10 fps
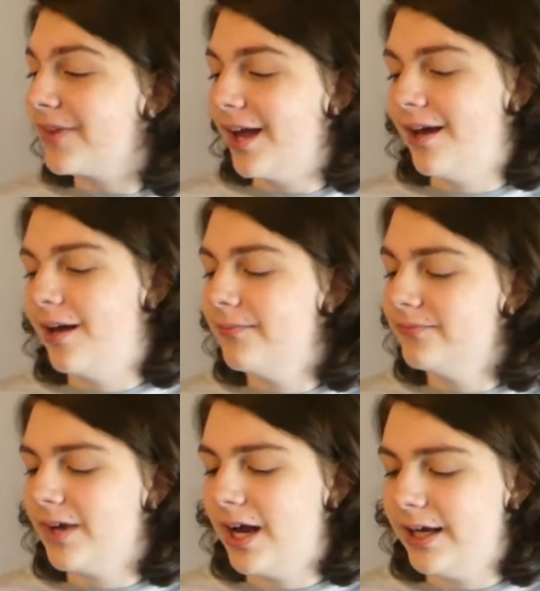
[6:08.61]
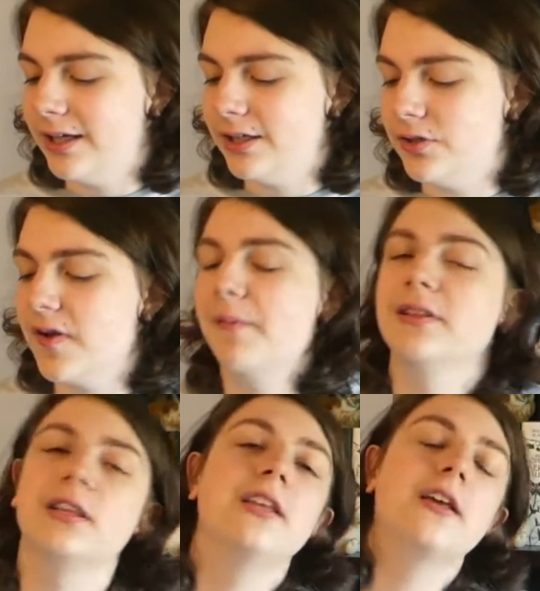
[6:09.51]
I know a
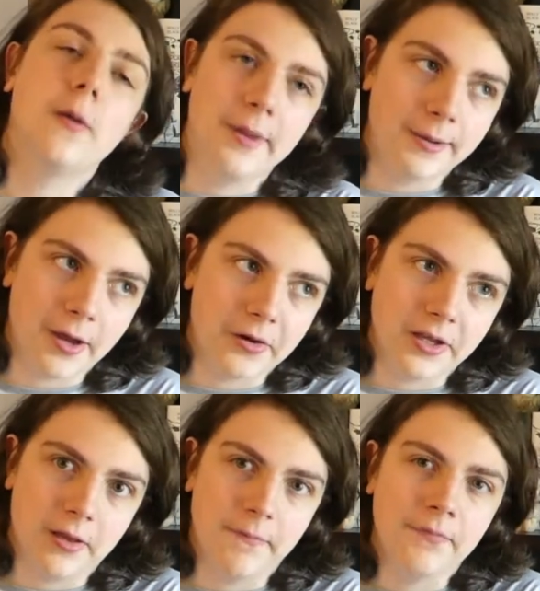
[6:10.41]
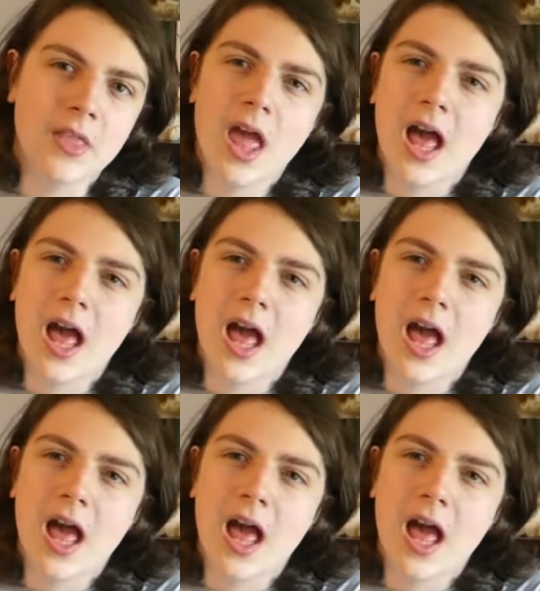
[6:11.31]
little bit about him,